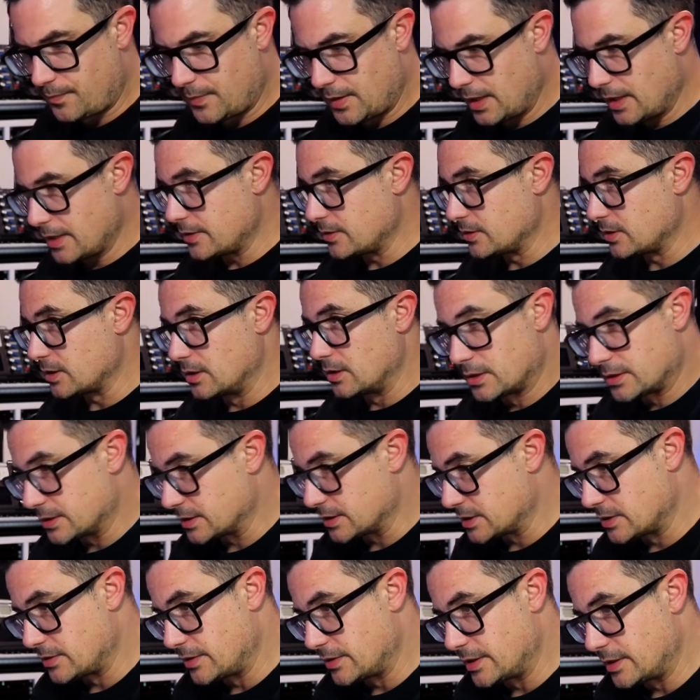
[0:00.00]
and not look at the
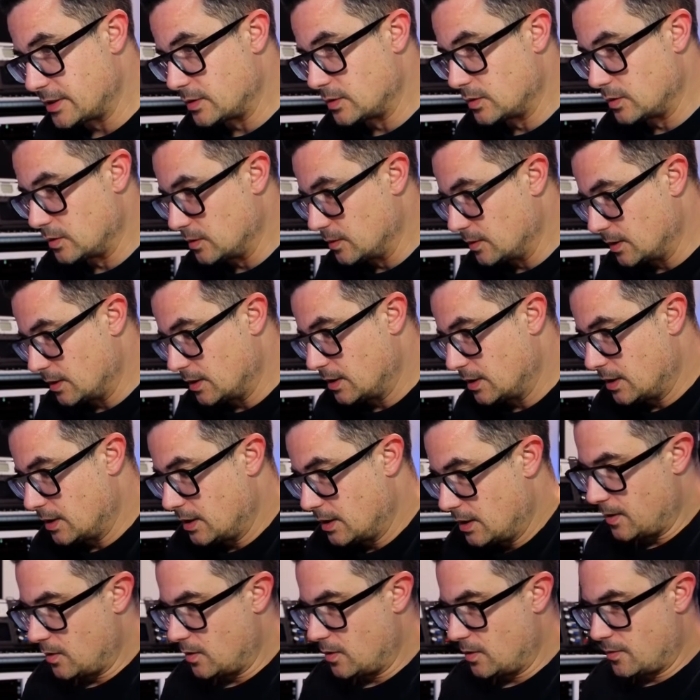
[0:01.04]
screen at all.
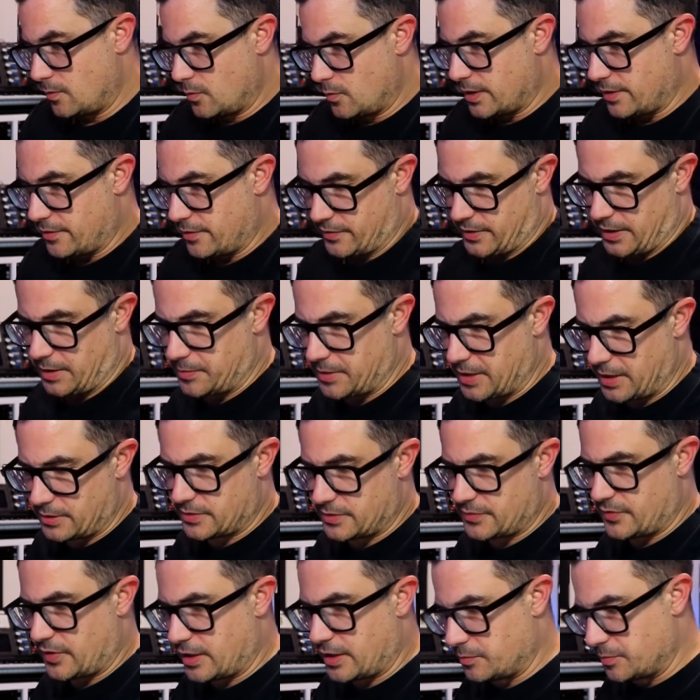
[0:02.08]
When I've come down to
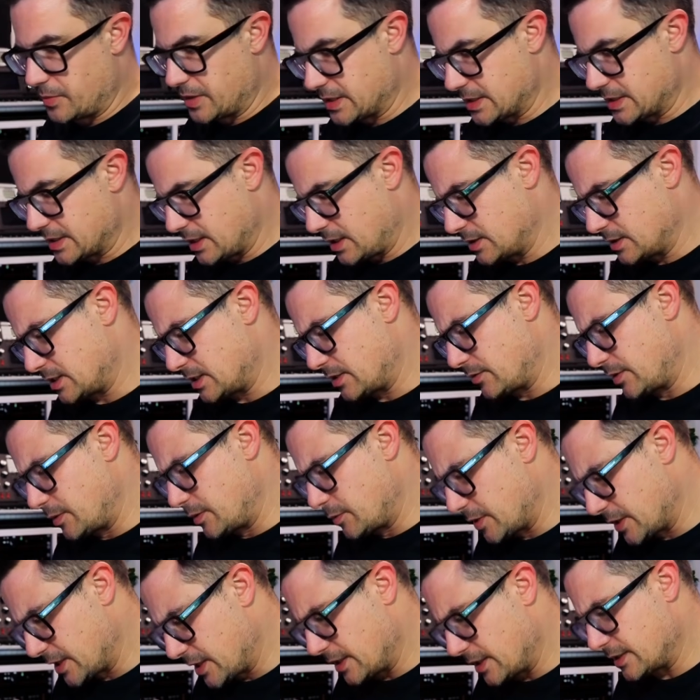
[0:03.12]
final mixdowns, I really
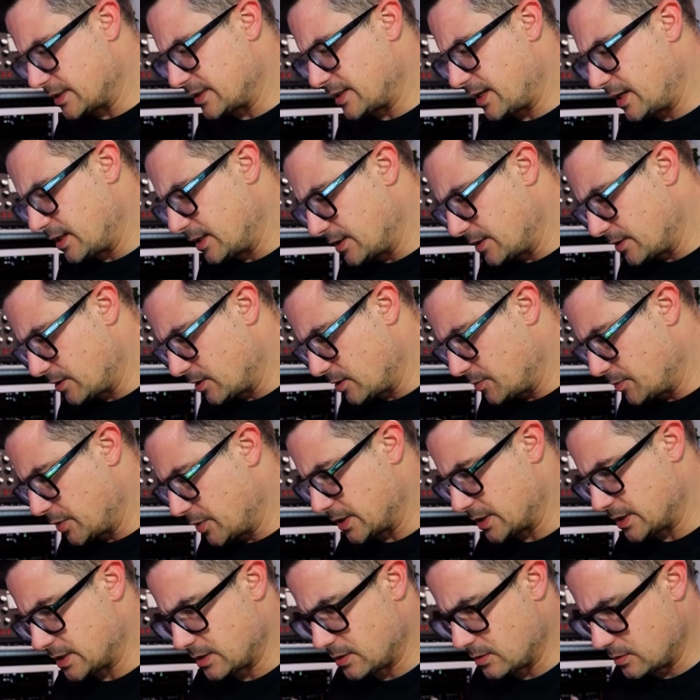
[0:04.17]
want to kind of dial in a
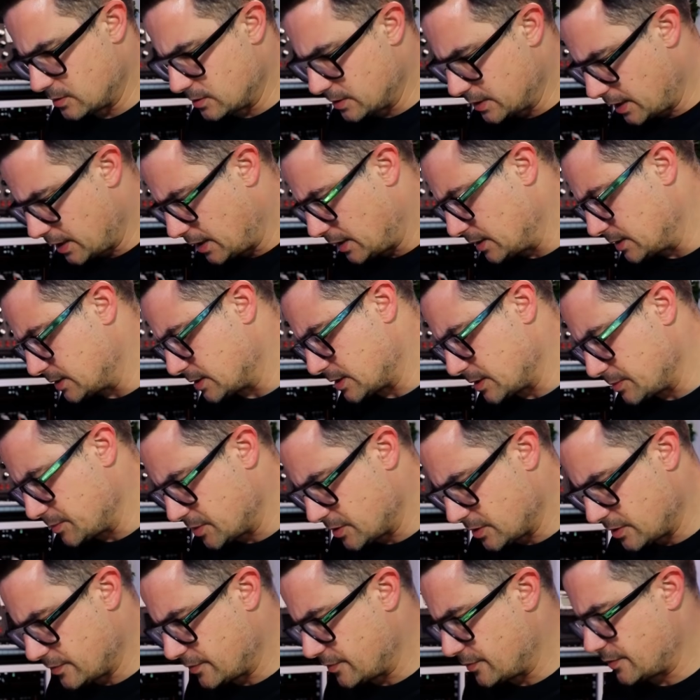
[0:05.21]
compressor or dial in some
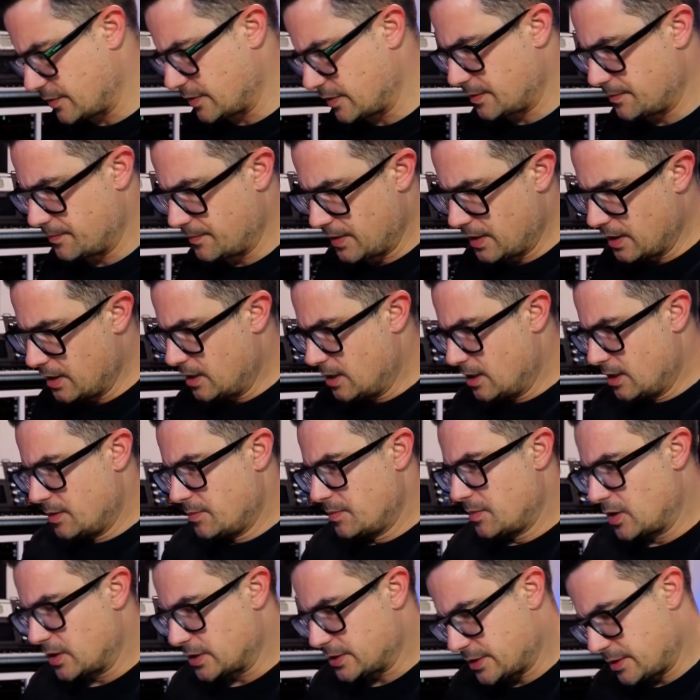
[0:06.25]
sort of
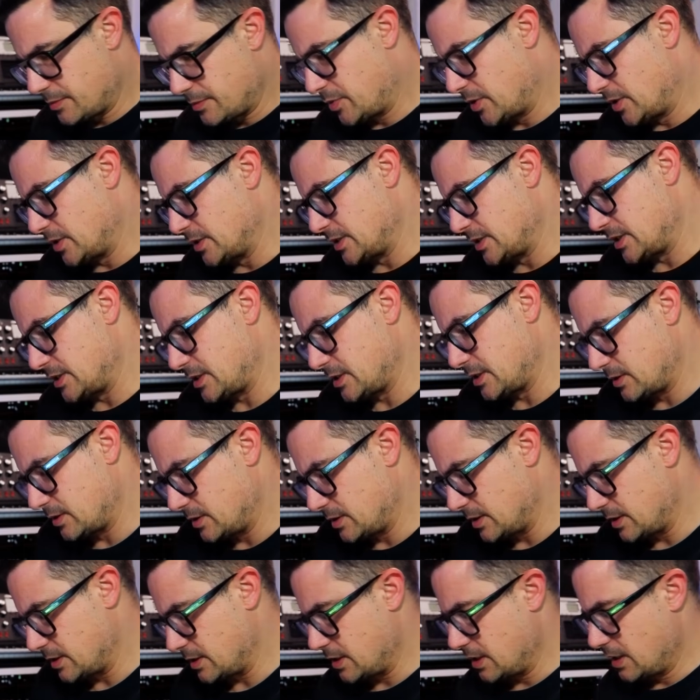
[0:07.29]
mastering processing on
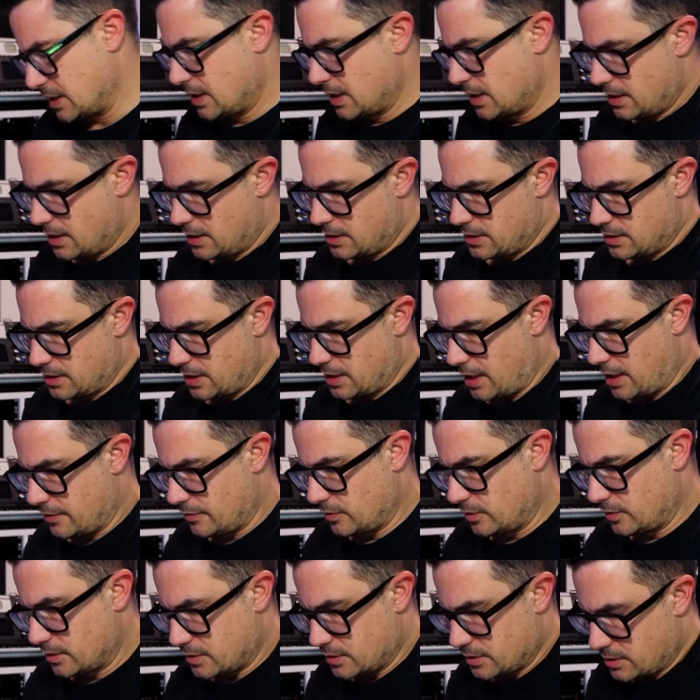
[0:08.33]
this, to have
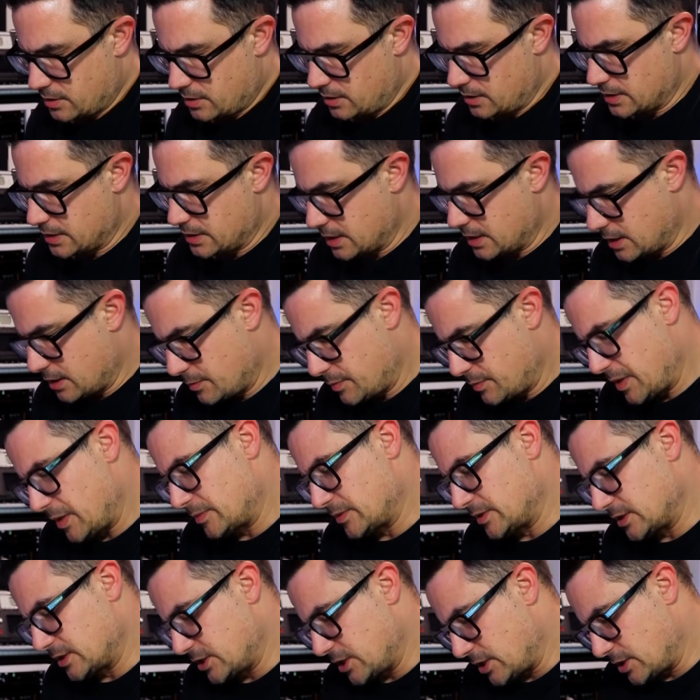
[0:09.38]
all the controls here, be able
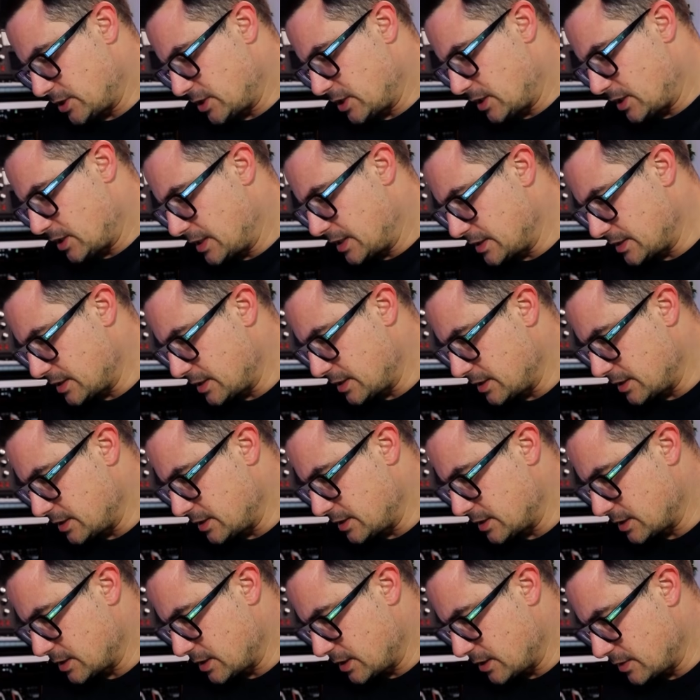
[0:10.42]
to shut your eyes, and then
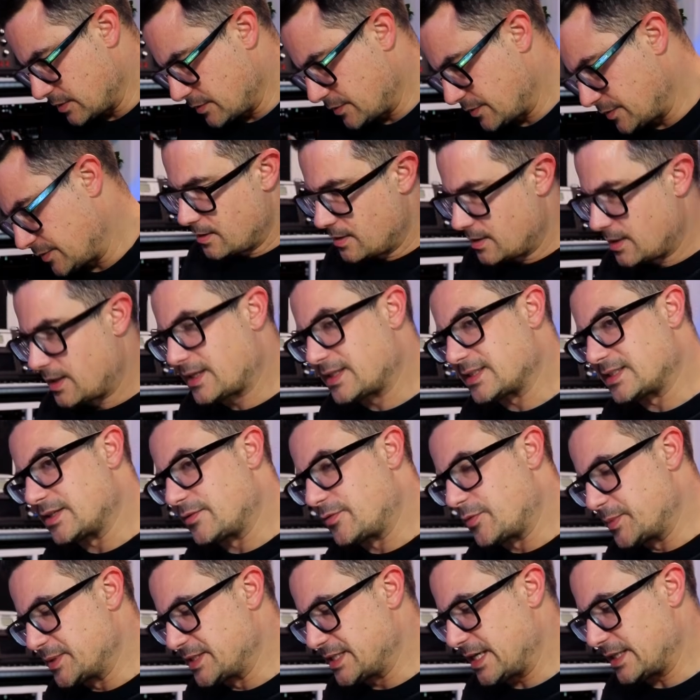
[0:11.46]
just kind of, like I said,
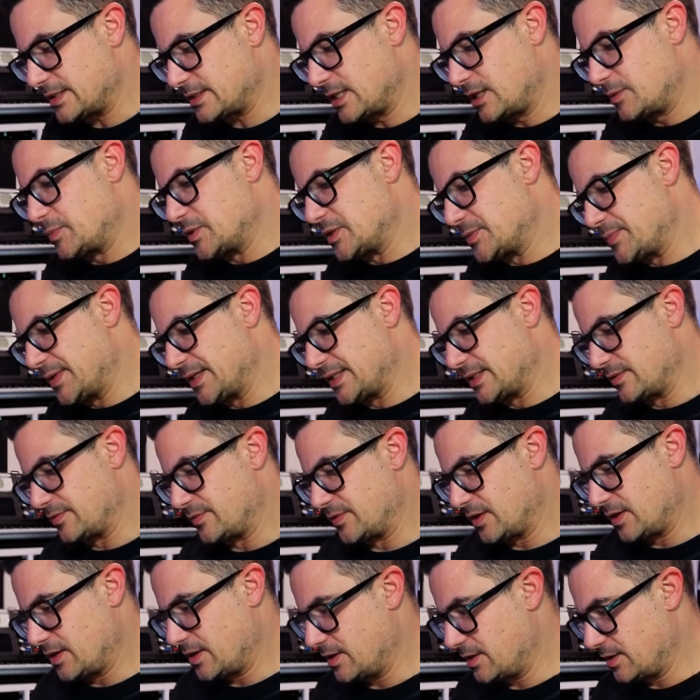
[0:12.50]
from a tactile perspective,
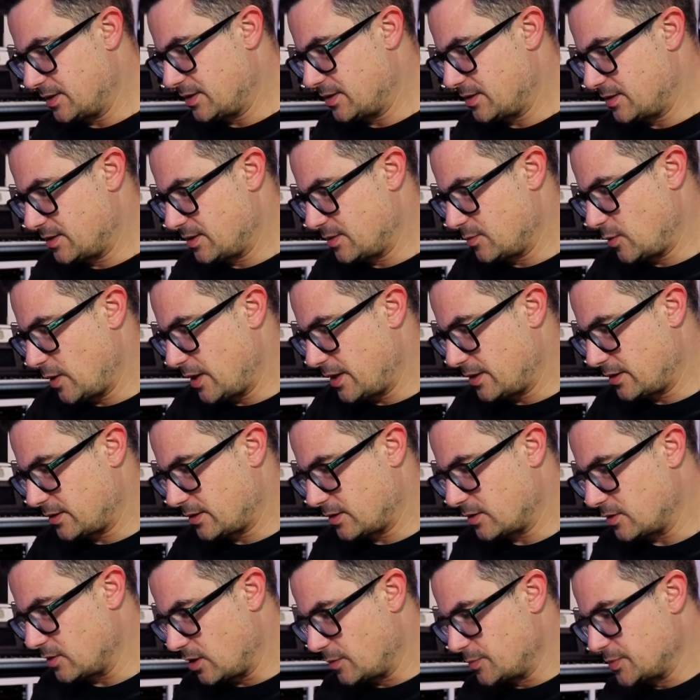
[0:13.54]
the way that
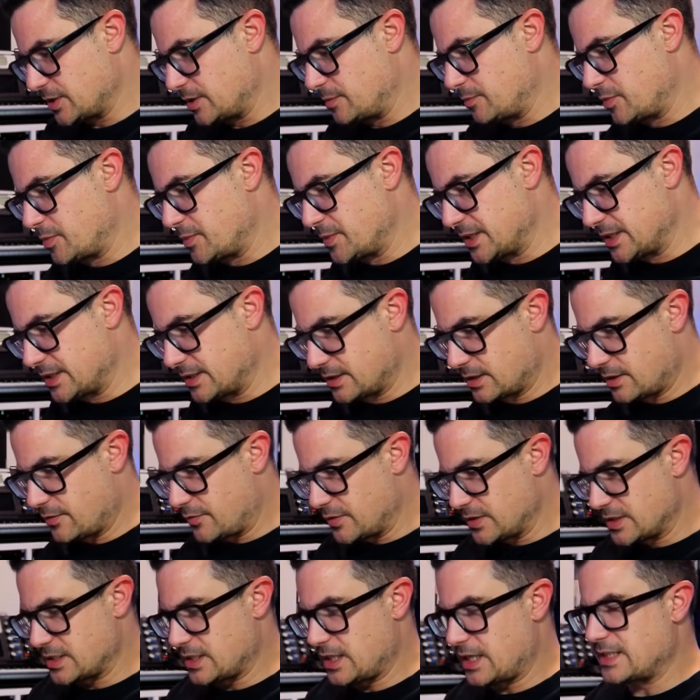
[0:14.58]
the knobs are implemented at
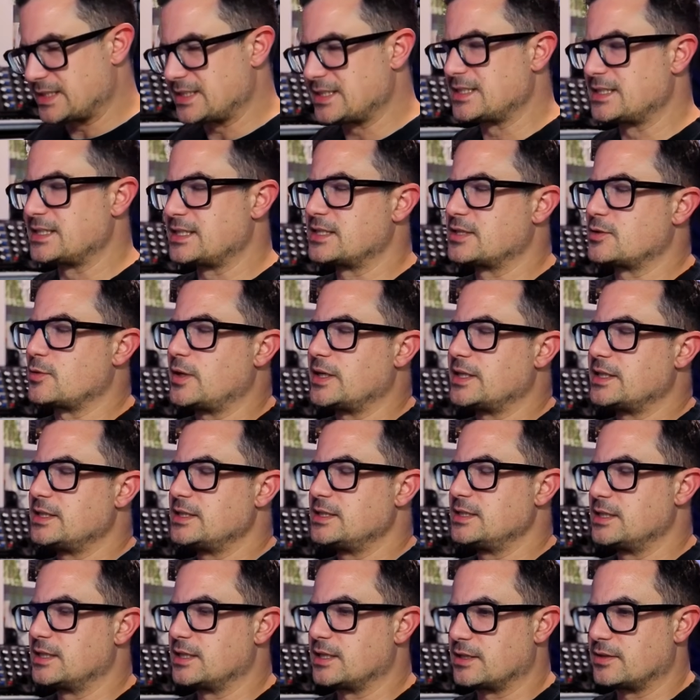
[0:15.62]
different sizes, it's quite
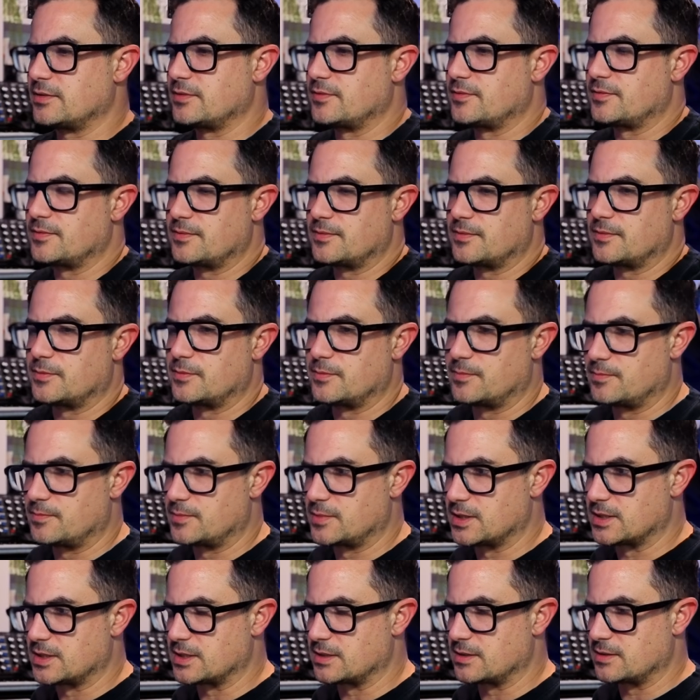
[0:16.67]
easy to kind of
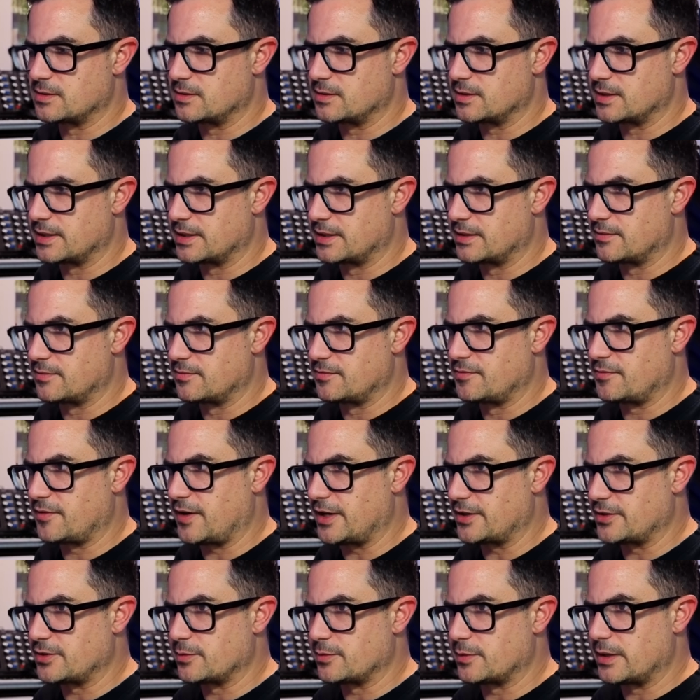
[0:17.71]
just
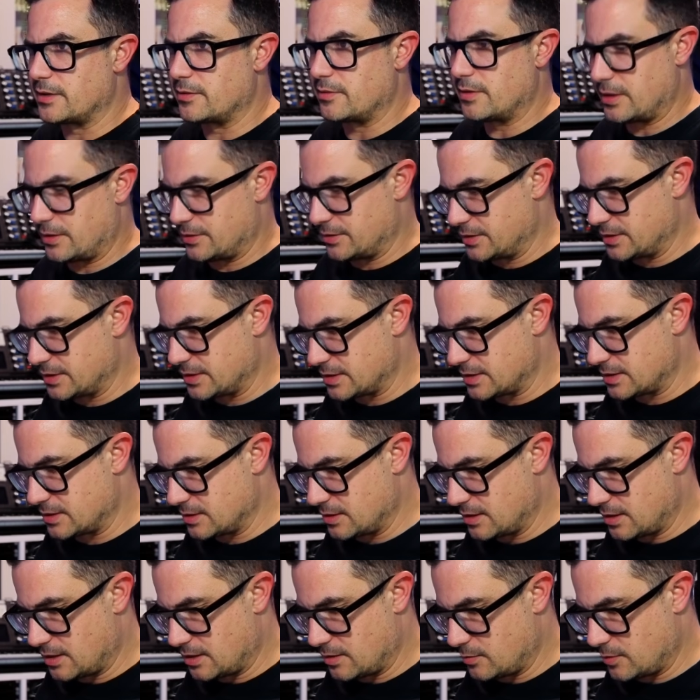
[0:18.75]
find your way around this
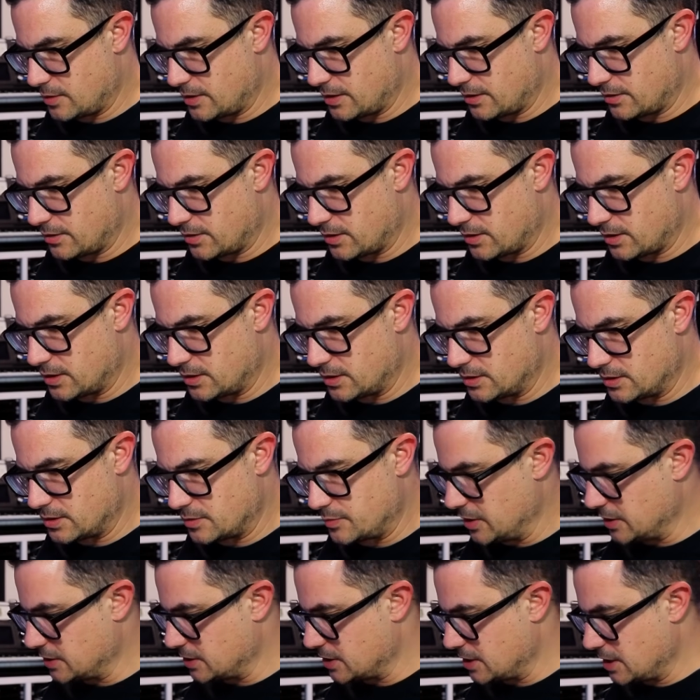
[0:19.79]
without thinking too
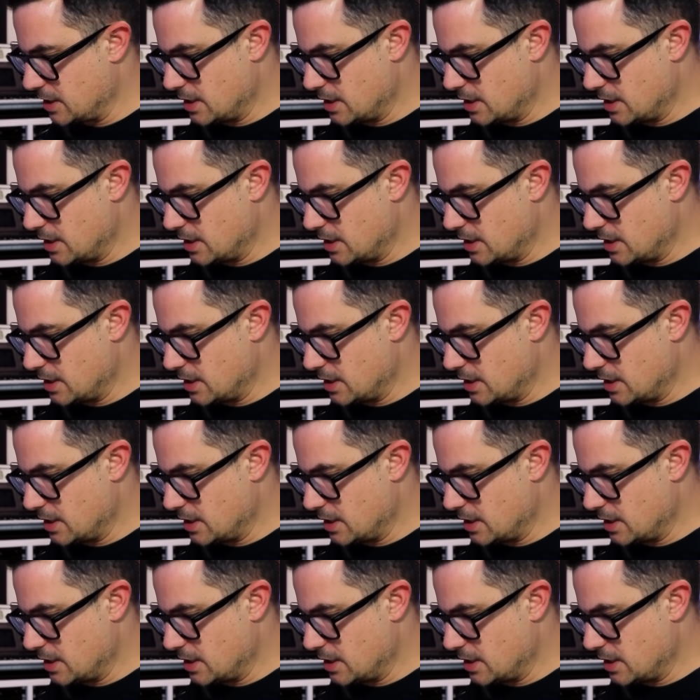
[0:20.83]
much.